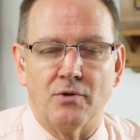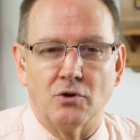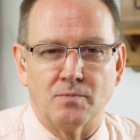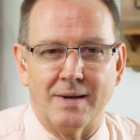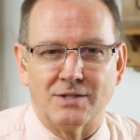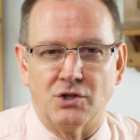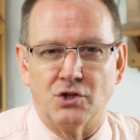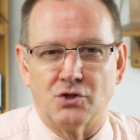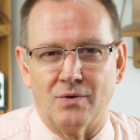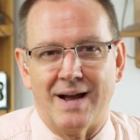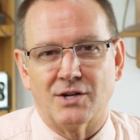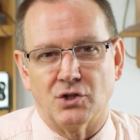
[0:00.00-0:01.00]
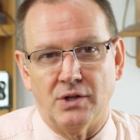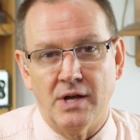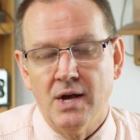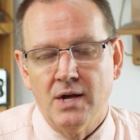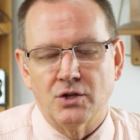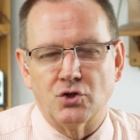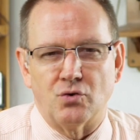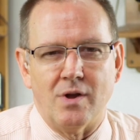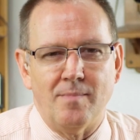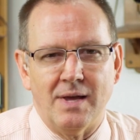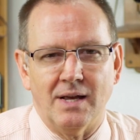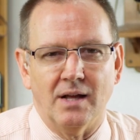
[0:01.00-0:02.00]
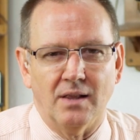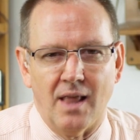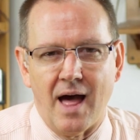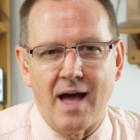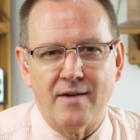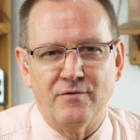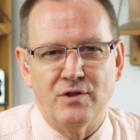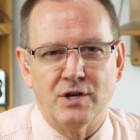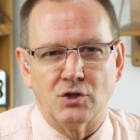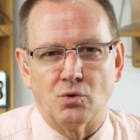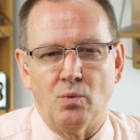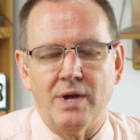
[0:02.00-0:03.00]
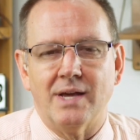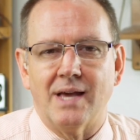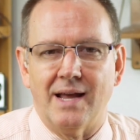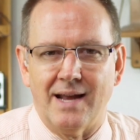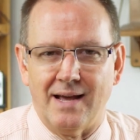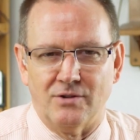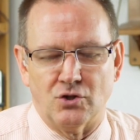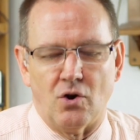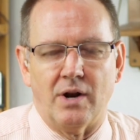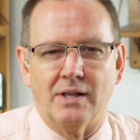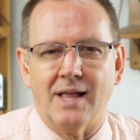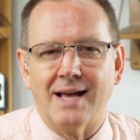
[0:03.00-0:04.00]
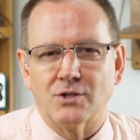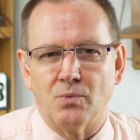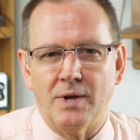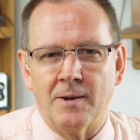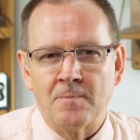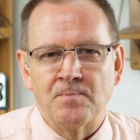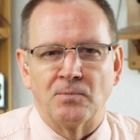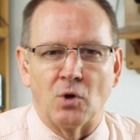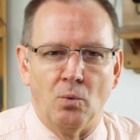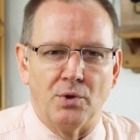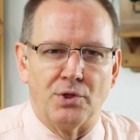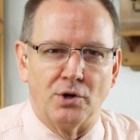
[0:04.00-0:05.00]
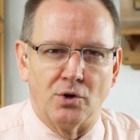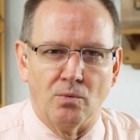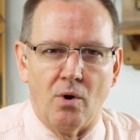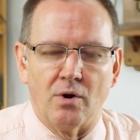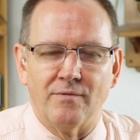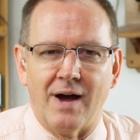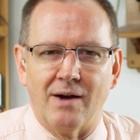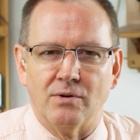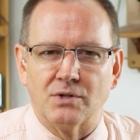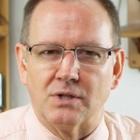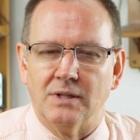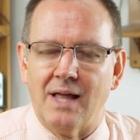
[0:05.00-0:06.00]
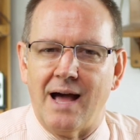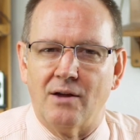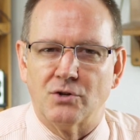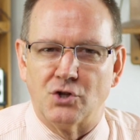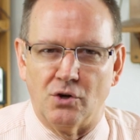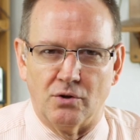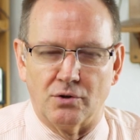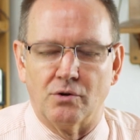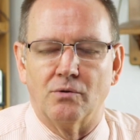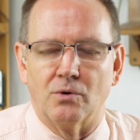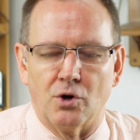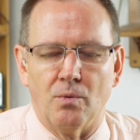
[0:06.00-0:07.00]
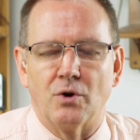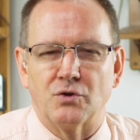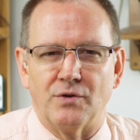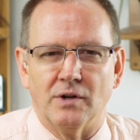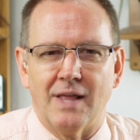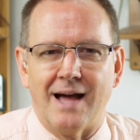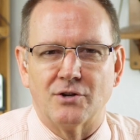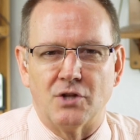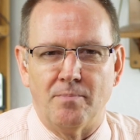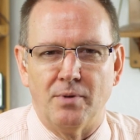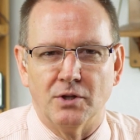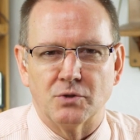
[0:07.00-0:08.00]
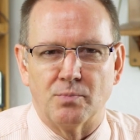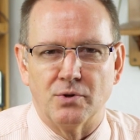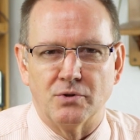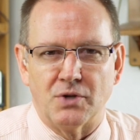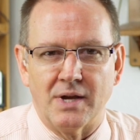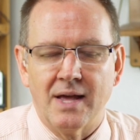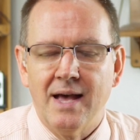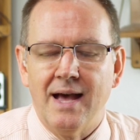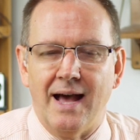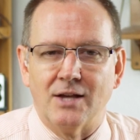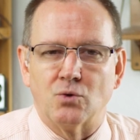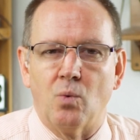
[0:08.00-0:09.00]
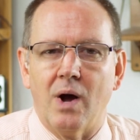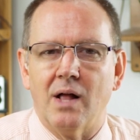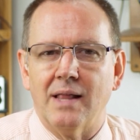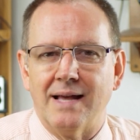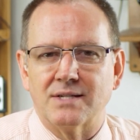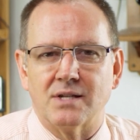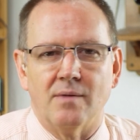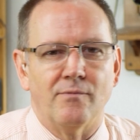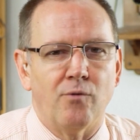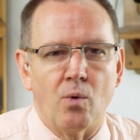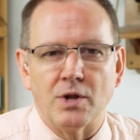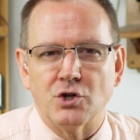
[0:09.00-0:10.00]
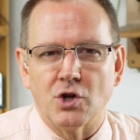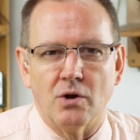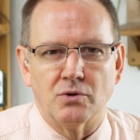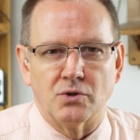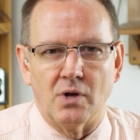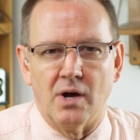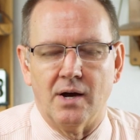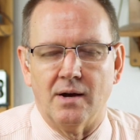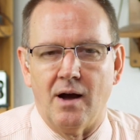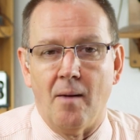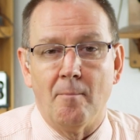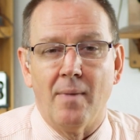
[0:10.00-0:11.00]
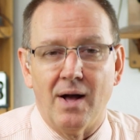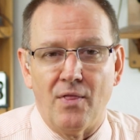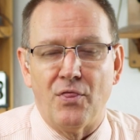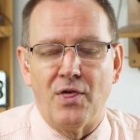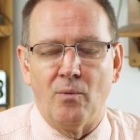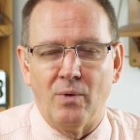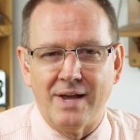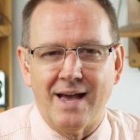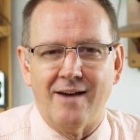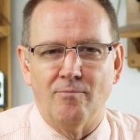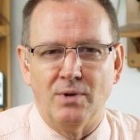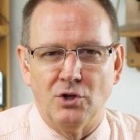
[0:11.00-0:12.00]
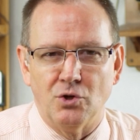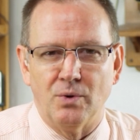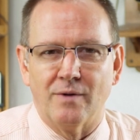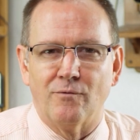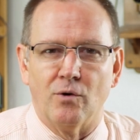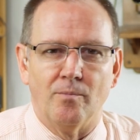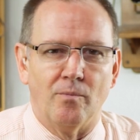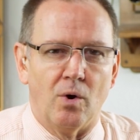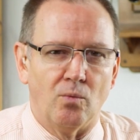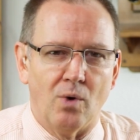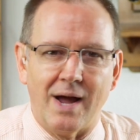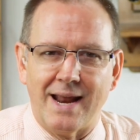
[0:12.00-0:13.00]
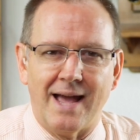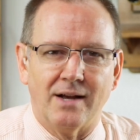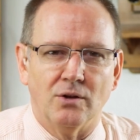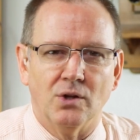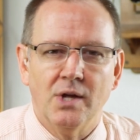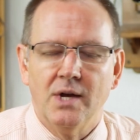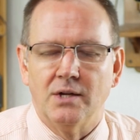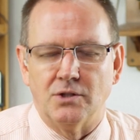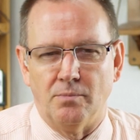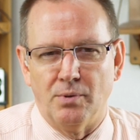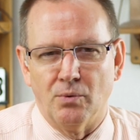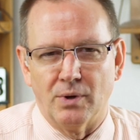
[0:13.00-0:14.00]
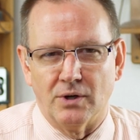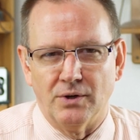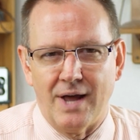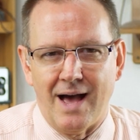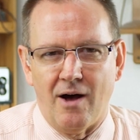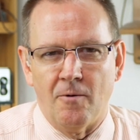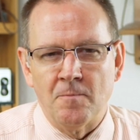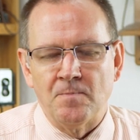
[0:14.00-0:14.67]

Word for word: of those messages are actually streaming live this week and uh, starting last week with the Coronavirus Lounge or the Coronasphere Lounge that Bill is producing, as well as some forty shows uh, a month that we have been doing from Right Angle to Bill Whittle now